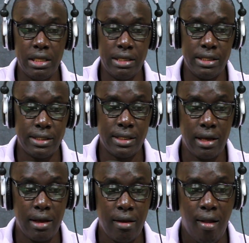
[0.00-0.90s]
is
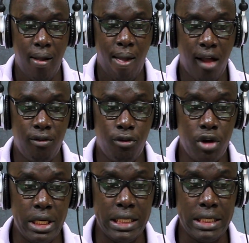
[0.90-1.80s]

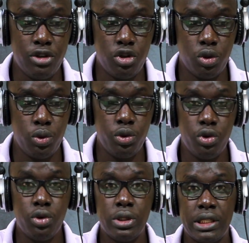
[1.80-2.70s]
avoiding to
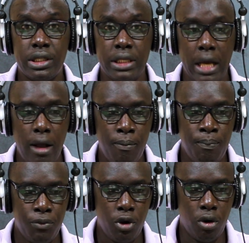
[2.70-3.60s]
use SHA
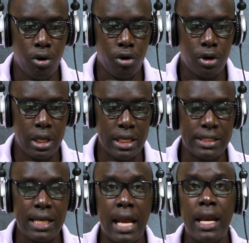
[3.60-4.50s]
or
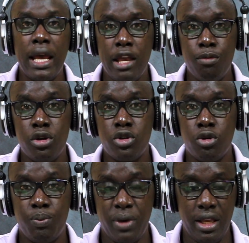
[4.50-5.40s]
is unable to
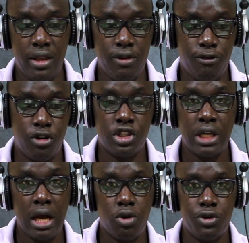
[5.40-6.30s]
pay for
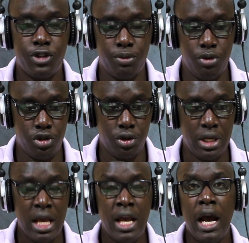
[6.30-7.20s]
SHA contribution.
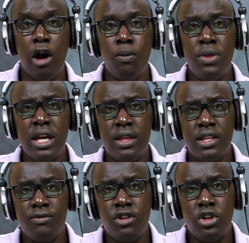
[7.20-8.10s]
I hope that
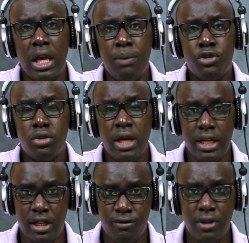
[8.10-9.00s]
this video helped you,
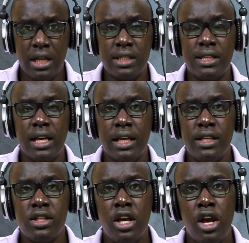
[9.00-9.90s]
and if that is the
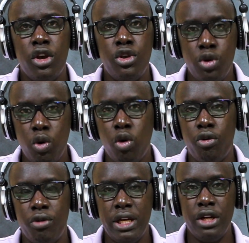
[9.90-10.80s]
case, you
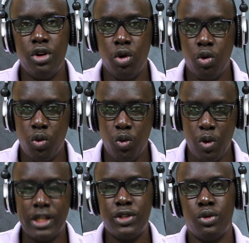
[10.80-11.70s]
already know
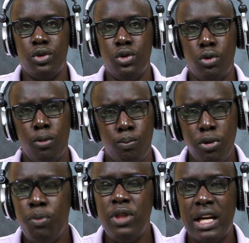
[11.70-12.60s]
what to do.
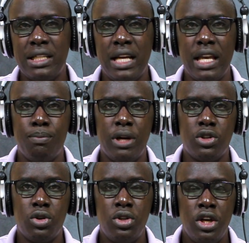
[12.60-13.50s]
Boop that like
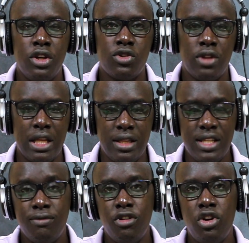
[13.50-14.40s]
button so that
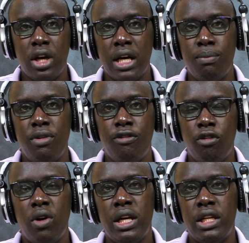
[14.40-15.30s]
this video can be
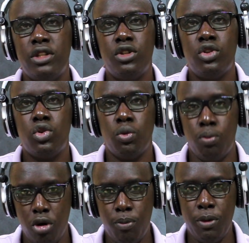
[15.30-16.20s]
forwarded to
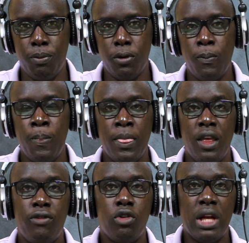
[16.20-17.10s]
more people.
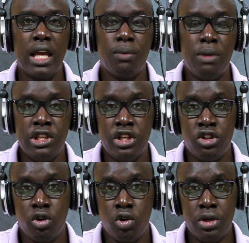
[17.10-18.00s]
If you like my
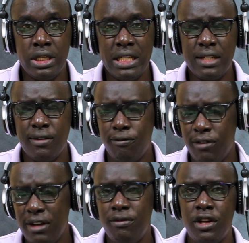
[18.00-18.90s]
general content,
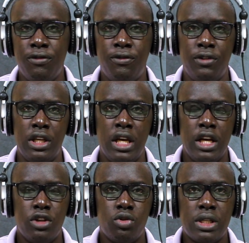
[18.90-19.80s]
feel very free
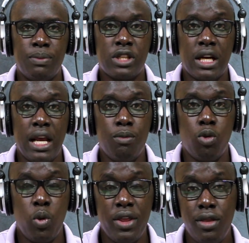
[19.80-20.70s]
to subscribe
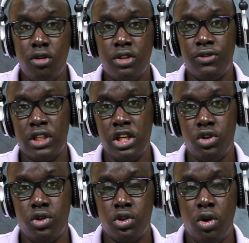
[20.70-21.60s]
with the
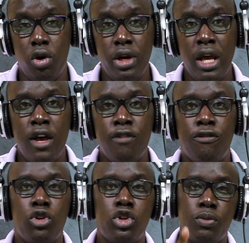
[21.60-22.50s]
notifications on
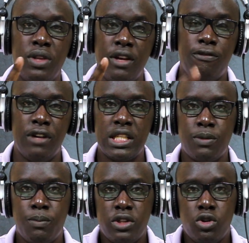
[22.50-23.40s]
for you to be the
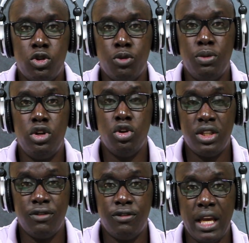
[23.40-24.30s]
first person to be
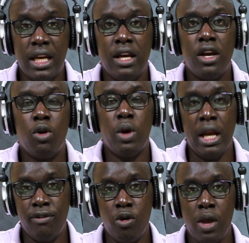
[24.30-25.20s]
notified
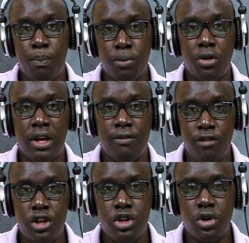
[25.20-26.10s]
whenever we upload a
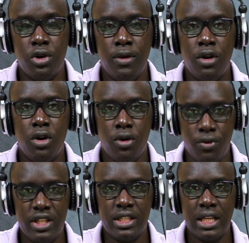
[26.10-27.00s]
video on
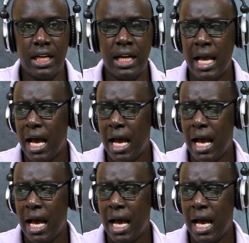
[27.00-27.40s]
this channel.